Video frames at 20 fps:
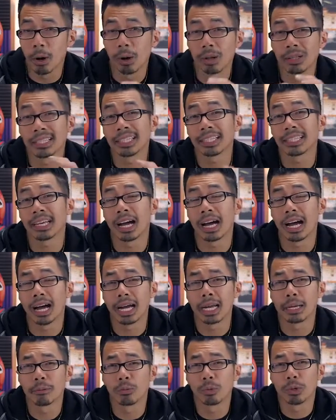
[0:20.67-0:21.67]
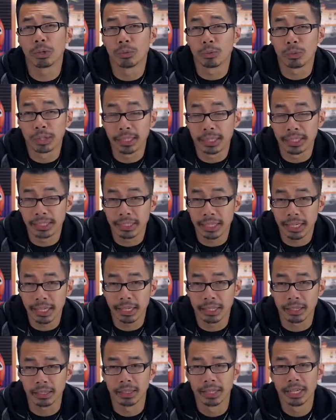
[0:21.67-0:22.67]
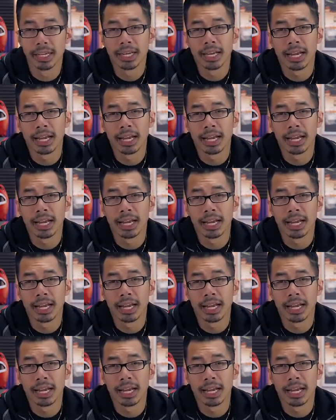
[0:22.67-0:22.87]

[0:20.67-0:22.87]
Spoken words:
only time will really tell.